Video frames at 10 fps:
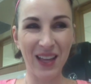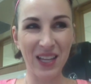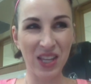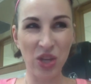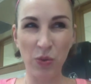
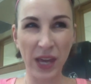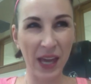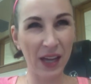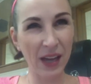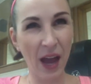You
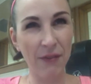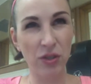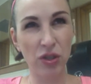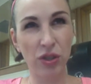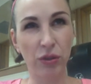can't have a
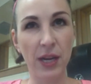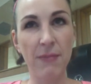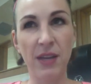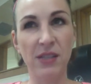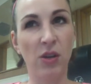stream
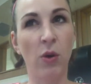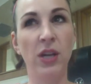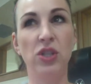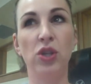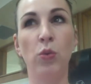that's
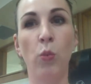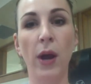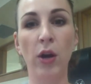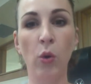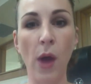going to
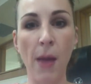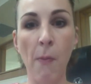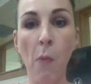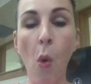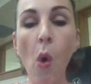wear away
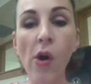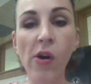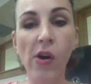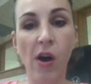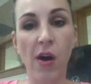more